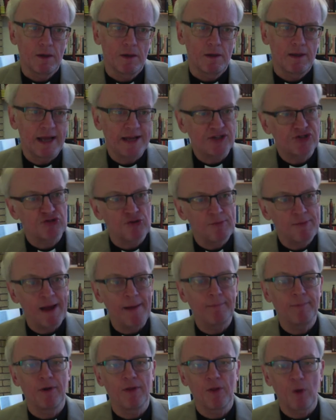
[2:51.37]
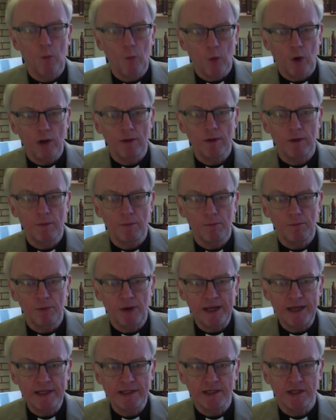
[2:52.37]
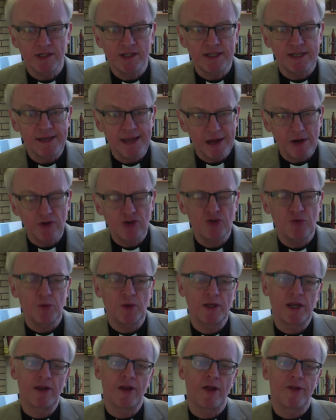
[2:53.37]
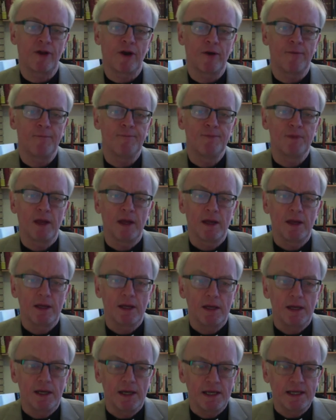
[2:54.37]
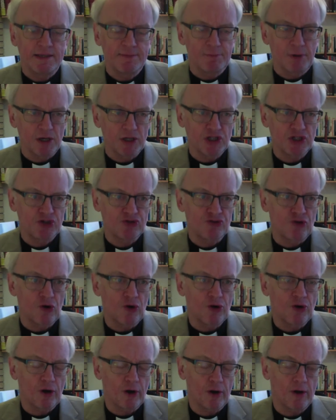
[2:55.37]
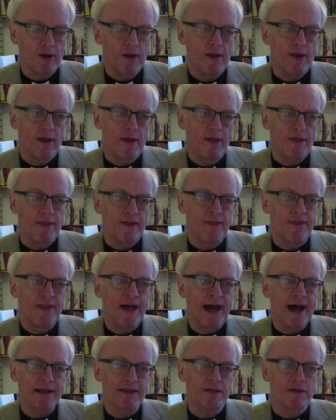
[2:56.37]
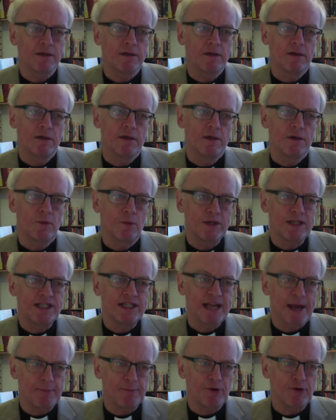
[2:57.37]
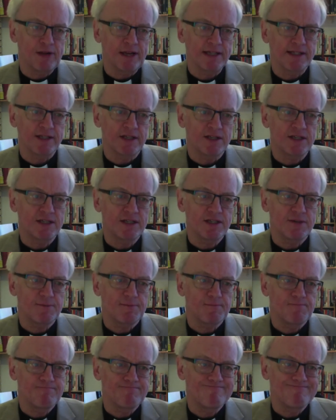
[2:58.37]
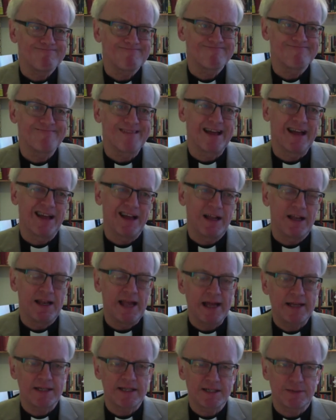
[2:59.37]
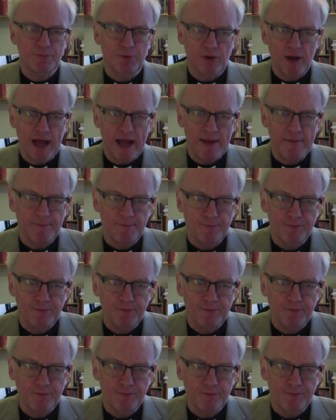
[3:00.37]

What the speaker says: Let's remember that what brings us near to one another is much stronger than that which separates us. Let us pray.